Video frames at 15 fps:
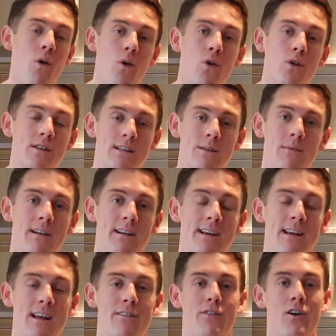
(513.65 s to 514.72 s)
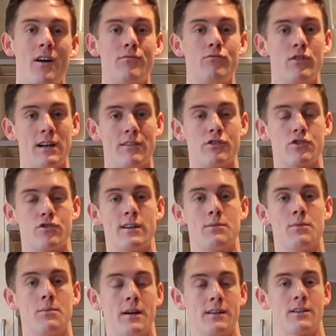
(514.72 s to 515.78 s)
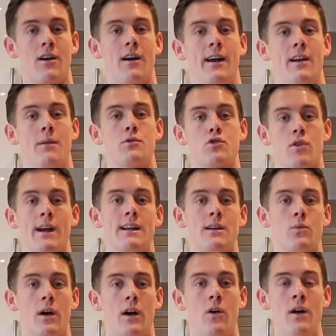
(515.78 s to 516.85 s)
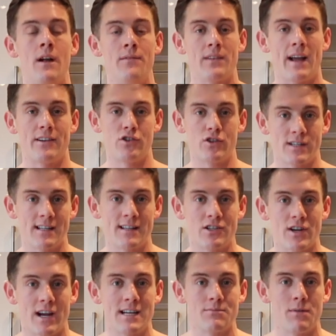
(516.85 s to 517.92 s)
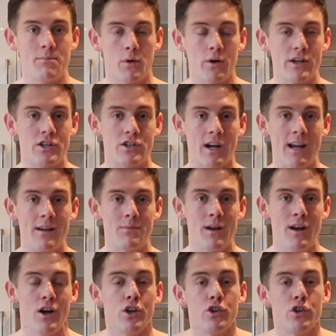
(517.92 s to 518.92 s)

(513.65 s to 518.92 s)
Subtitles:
or similarly, if I'm really restricted with my diet and I'm training well, and you see the change in my body shape,